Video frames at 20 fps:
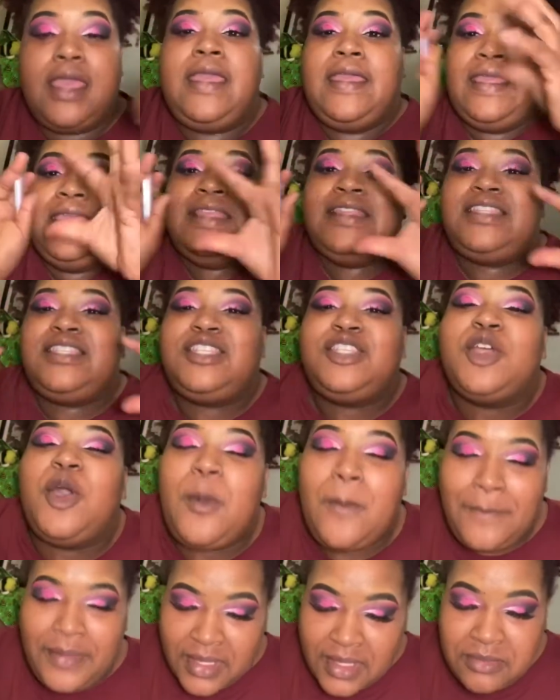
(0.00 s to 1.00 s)
it's so
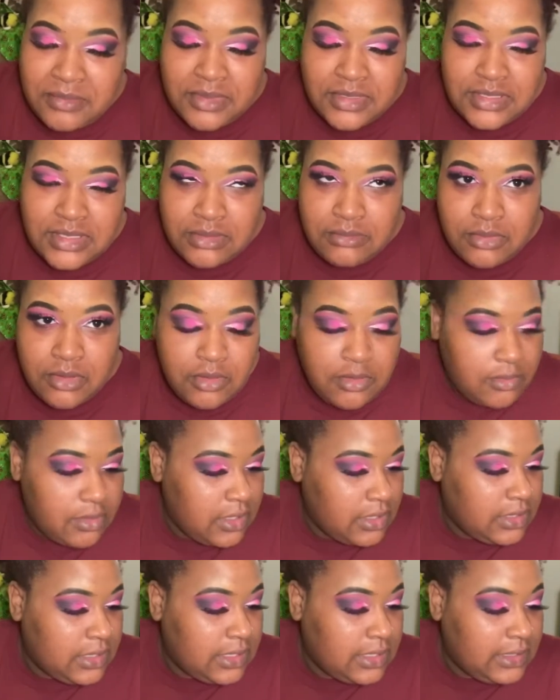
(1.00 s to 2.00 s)
pigmented, bro,
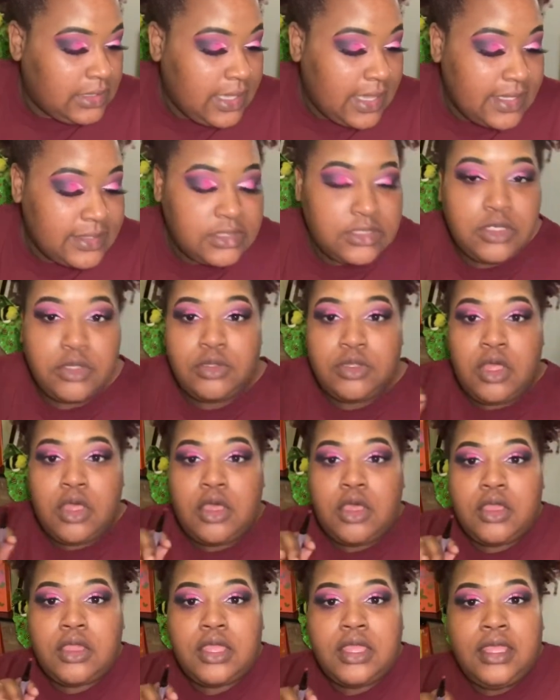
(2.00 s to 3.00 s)
and it lasts so
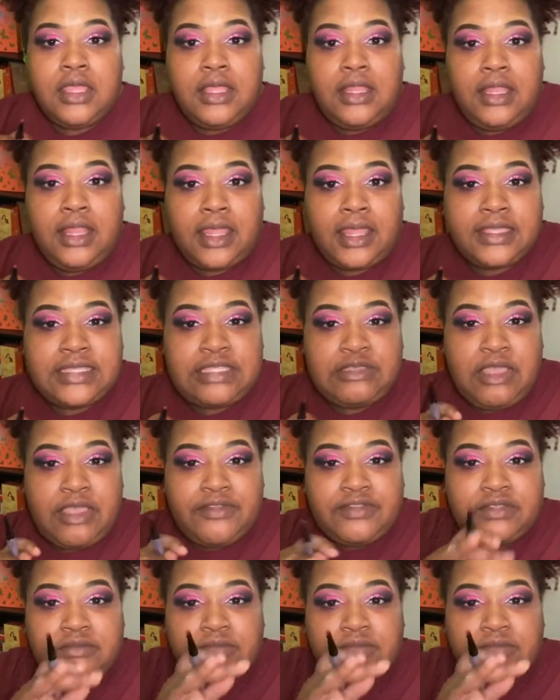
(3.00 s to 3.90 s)
long. Like, I still have some